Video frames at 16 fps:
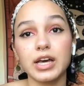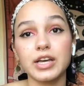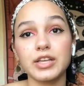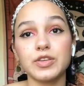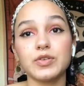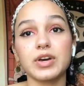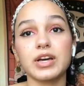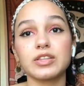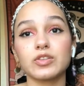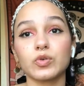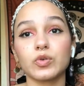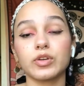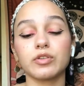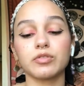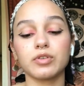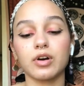You guys
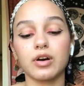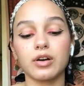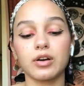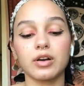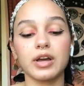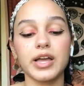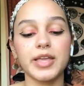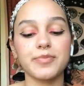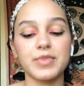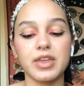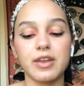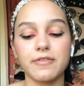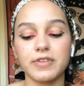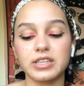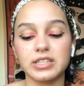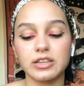are
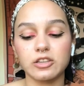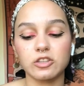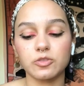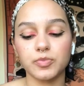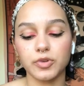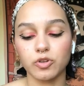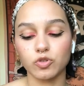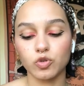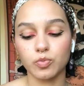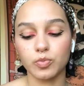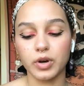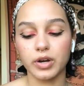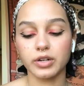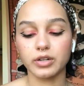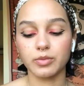manifesting a spiritual partner,